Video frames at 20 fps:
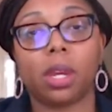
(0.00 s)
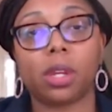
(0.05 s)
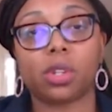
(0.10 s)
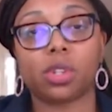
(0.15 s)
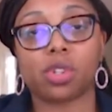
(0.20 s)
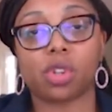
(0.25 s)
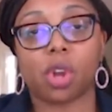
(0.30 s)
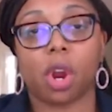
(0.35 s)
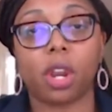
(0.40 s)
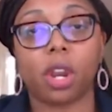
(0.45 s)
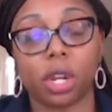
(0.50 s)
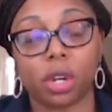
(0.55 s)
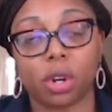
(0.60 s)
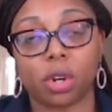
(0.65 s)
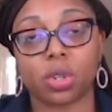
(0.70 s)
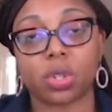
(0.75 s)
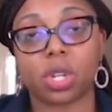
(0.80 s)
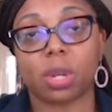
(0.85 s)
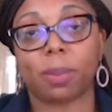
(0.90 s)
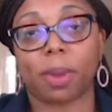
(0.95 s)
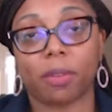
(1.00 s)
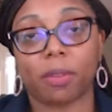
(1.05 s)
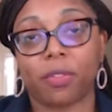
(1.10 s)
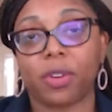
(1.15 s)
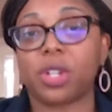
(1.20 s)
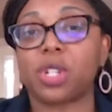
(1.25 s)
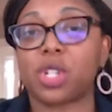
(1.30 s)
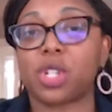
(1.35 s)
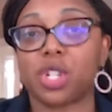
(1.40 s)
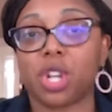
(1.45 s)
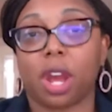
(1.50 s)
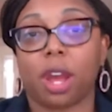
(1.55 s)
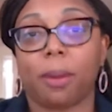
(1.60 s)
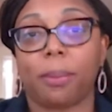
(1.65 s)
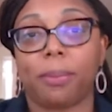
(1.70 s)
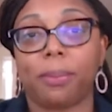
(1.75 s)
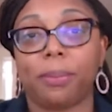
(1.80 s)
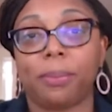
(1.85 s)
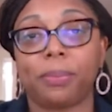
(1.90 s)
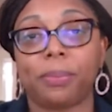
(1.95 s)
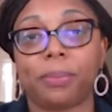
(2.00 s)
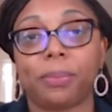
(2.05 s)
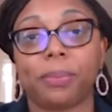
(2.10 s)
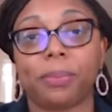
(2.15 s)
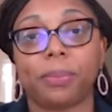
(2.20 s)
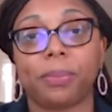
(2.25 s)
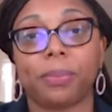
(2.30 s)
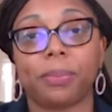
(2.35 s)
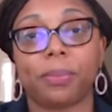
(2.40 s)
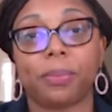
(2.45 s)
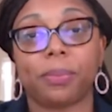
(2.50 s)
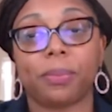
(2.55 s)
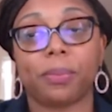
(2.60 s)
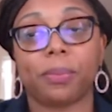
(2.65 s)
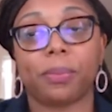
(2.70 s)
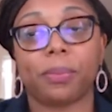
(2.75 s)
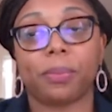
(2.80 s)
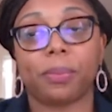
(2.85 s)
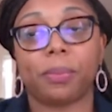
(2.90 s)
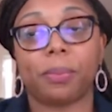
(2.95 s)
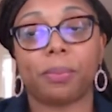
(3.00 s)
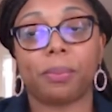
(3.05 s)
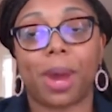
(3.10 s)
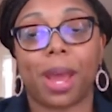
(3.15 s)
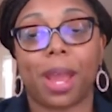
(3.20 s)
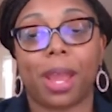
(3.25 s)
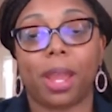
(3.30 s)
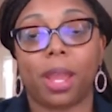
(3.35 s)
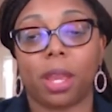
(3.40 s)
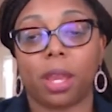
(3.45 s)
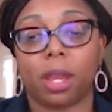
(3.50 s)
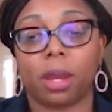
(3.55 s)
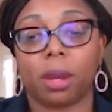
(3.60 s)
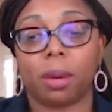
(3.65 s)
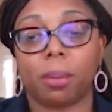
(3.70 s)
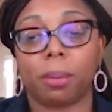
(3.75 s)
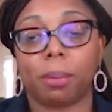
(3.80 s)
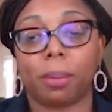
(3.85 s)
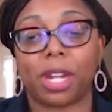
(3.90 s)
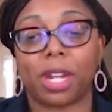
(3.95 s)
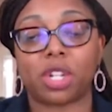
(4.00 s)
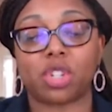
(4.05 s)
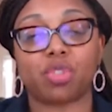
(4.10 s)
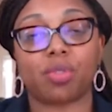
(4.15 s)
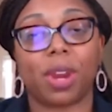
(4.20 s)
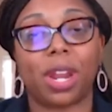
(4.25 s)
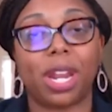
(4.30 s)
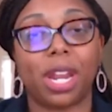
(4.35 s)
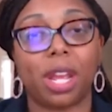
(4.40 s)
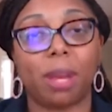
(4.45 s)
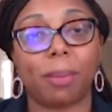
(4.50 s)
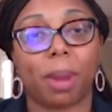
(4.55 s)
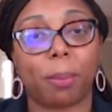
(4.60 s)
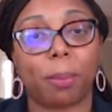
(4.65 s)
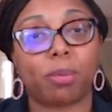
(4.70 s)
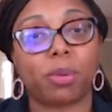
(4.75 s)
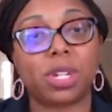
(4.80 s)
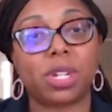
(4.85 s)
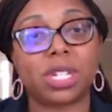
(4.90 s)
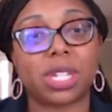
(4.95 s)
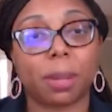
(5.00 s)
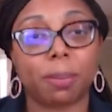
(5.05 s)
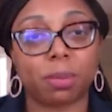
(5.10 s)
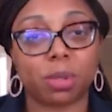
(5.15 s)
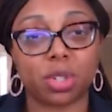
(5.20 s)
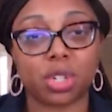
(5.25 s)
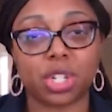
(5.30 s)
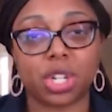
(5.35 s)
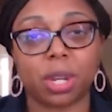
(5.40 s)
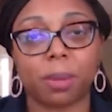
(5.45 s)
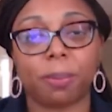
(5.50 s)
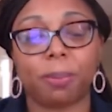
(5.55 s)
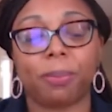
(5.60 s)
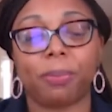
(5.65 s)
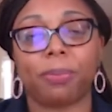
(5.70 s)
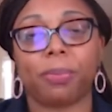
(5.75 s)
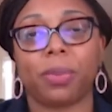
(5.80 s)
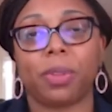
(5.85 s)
starting nursing, my first job, my training, my preceptorship